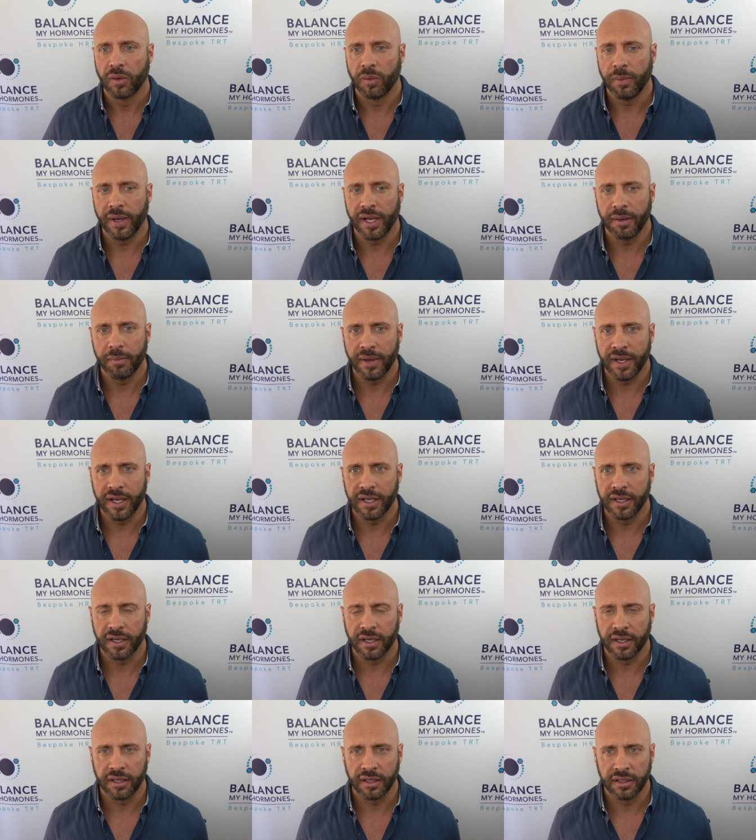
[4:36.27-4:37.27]
may, may
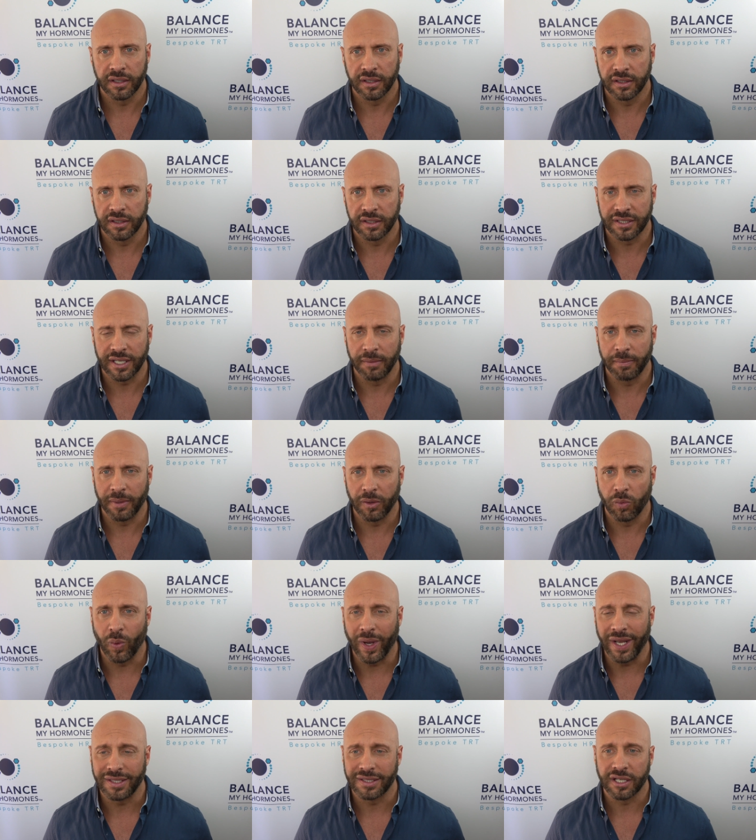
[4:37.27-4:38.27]
uh, you say my
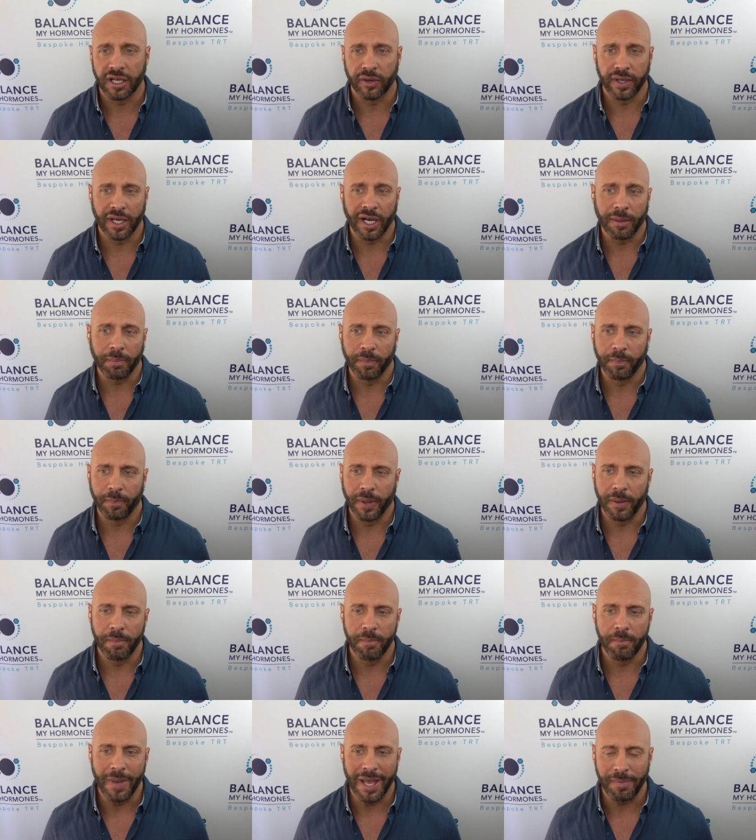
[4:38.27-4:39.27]
weight's going up, but
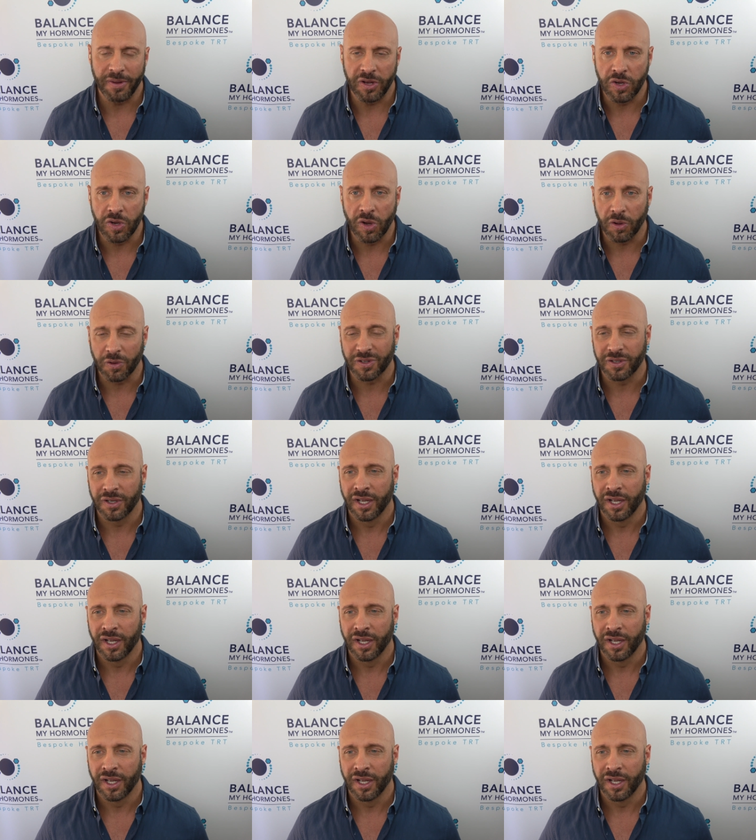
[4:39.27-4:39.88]
maybe not